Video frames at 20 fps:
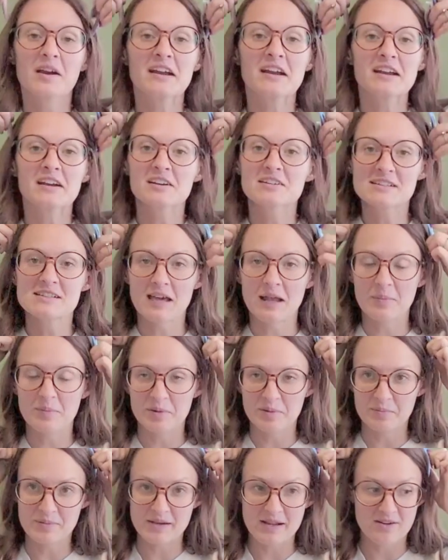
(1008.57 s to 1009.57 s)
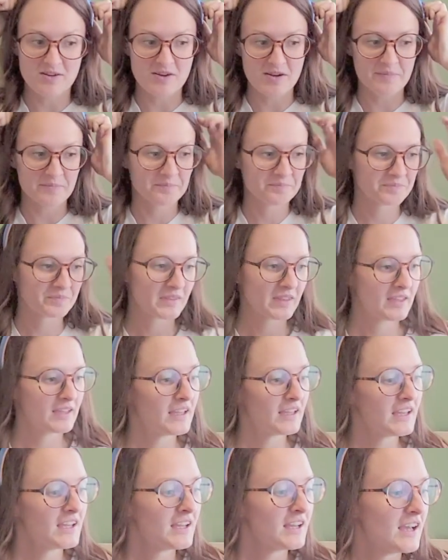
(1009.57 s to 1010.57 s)
of ears. Gotta put them back on.
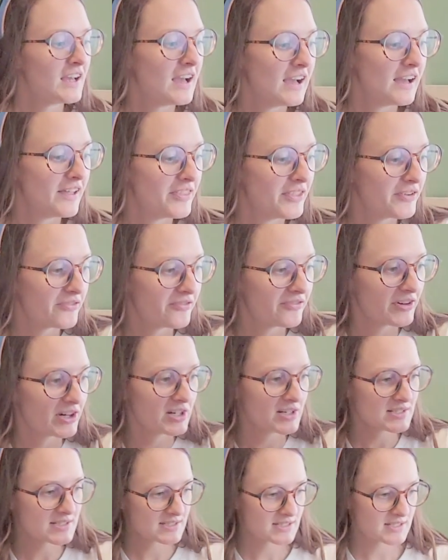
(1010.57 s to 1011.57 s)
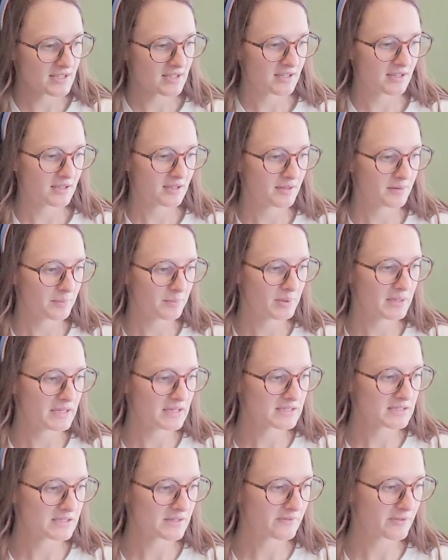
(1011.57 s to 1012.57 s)
The first
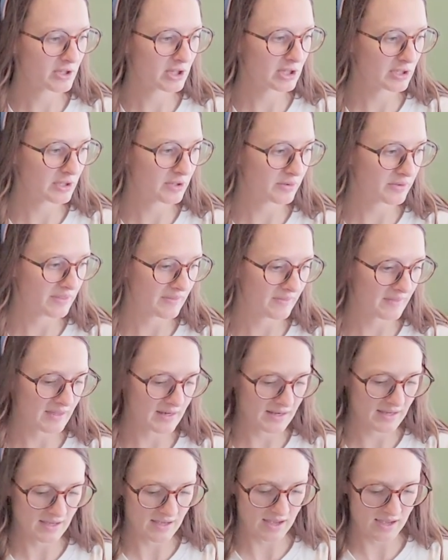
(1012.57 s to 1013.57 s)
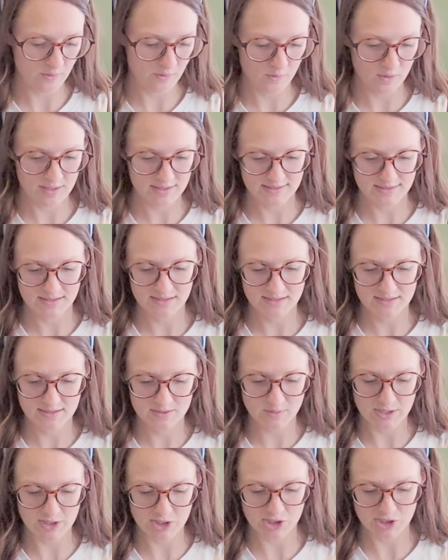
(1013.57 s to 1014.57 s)
piece of clothing that I got was this
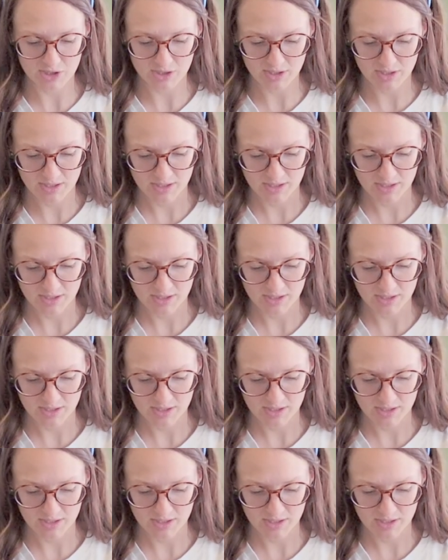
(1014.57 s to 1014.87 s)
sweatshirt.